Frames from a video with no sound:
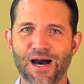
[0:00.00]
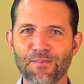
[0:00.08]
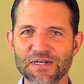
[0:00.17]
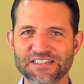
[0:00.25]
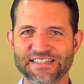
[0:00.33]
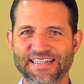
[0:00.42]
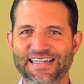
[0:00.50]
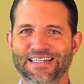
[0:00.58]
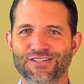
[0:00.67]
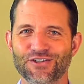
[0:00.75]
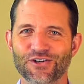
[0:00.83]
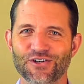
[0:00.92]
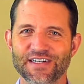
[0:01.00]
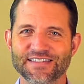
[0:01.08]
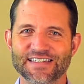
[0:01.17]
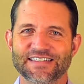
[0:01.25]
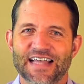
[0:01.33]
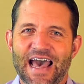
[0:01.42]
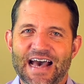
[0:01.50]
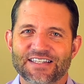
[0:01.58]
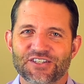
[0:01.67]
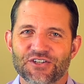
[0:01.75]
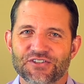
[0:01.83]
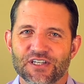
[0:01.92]
much easier is it to
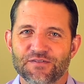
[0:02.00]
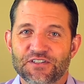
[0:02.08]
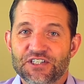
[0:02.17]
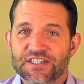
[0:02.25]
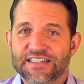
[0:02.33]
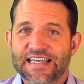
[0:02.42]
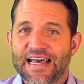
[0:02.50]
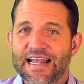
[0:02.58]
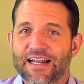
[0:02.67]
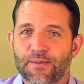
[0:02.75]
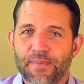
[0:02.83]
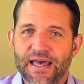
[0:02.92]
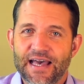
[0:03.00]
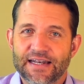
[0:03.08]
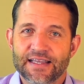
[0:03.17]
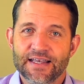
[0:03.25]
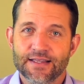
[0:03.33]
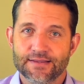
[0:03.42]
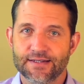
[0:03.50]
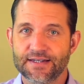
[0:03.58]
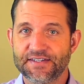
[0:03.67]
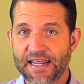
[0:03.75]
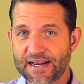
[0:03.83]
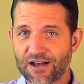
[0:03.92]
ask yourself to just get out of bed than to
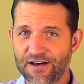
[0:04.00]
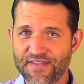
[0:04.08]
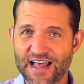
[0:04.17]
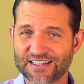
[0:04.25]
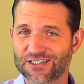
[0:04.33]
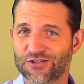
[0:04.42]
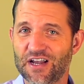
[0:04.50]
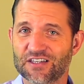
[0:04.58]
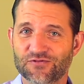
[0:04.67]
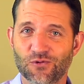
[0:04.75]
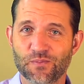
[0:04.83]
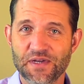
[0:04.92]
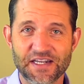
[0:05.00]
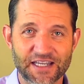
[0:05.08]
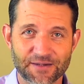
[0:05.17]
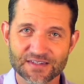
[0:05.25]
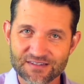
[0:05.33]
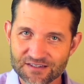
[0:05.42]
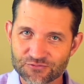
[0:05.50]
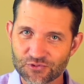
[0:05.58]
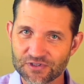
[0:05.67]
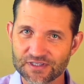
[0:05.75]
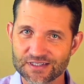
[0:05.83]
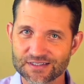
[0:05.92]
take on that stressful meeting? This is
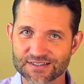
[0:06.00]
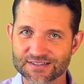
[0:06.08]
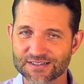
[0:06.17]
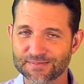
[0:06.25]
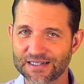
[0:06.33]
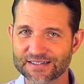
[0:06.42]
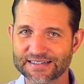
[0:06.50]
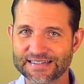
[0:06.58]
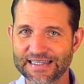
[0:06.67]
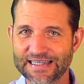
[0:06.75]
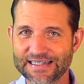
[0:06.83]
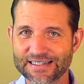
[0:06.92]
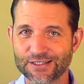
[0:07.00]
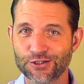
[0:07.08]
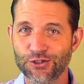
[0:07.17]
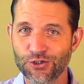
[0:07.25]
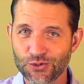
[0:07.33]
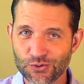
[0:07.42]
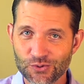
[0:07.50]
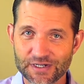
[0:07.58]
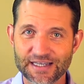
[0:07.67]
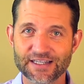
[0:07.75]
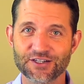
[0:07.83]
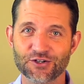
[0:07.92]
really just about getting you
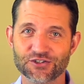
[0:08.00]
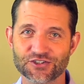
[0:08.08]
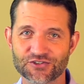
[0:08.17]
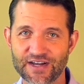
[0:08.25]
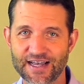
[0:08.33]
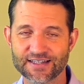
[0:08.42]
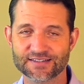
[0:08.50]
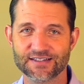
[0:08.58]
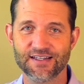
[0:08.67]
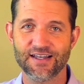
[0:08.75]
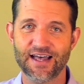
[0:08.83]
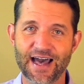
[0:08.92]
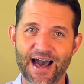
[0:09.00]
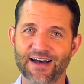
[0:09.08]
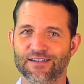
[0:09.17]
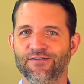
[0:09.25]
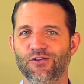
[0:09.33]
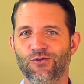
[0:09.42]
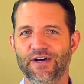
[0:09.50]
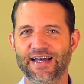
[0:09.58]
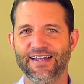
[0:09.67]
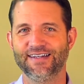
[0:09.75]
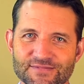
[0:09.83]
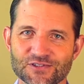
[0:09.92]
and your stress out of the
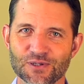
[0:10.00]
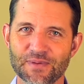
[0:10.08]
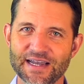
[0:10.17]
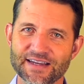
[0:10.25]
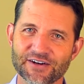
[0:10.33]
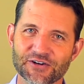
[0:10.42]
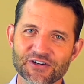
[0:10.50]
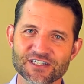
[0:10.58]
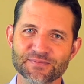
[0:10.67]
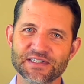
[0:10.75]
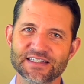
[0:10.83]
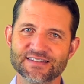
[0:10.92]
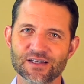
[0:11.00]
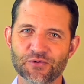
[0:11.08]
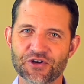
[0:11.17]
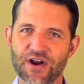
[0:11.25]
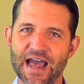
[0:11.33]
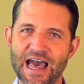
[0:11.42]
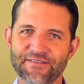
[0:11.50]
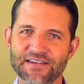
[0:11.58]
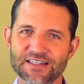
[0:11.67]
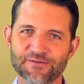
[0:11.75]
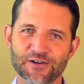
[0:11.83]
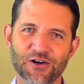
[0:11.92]
way. So my encouragement is that when you're
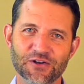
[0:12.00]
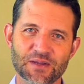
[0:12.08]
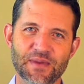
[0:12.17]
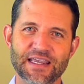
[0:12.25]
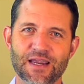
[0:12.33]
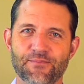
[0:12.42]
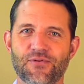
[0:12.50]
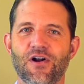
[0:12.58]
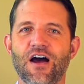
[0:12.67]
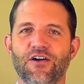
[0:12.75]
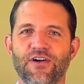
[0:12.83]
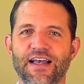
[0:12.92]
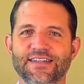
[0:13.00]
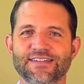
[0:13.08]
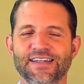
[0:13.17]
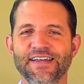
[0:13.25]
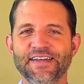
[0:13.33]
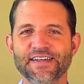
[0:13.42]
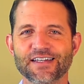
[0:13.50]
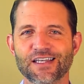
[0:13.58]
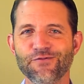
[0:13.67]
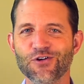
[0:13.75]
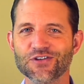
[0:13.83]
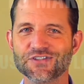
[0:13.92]
having difficulty making progress,
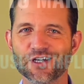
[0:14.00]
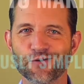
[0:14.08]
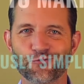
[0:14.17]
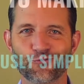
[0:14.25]
give yourself